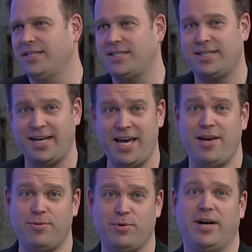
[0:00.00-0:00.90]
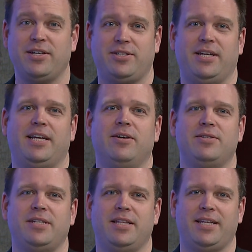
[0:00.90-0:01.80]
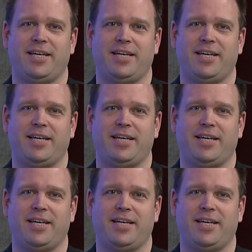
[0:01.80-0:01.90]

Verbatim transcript: and today we're actually announcing